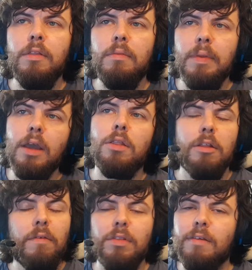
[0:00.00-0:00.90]
because
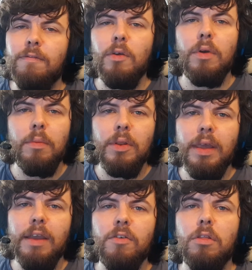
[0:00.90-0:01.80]
there's obviously fewer
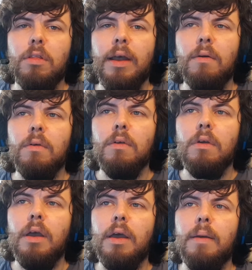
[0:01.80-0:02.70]
communications now,
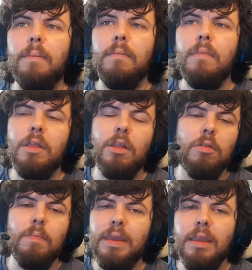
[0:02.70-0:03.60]
in terms
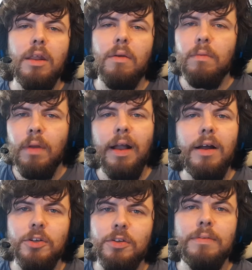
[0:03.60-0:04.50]
of being, I
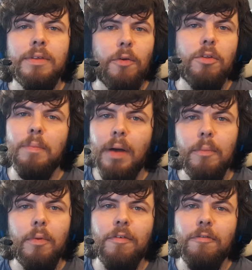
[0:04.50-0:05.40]
can't just go to the
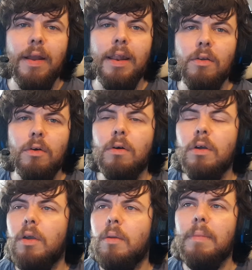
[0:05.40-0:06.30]
pub with a friend or
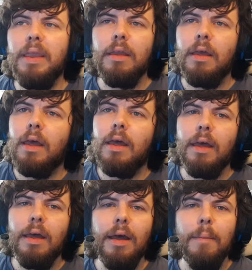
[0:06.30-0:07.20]
meet
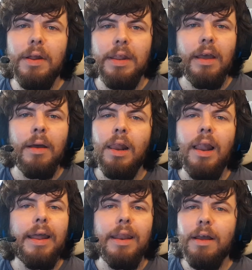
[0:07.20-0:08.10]
a
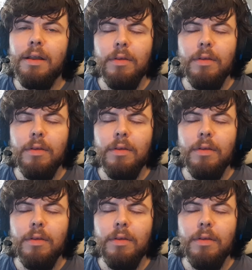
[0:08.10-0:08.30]
client at